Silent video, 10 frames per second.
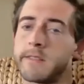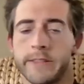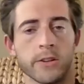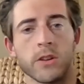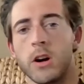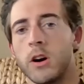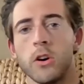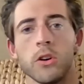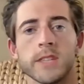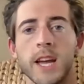there's
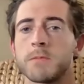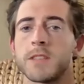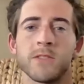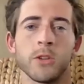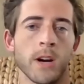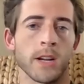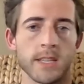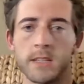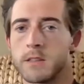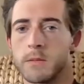all types of
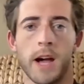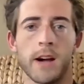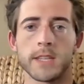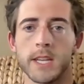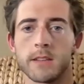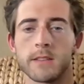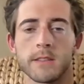nuances to politics.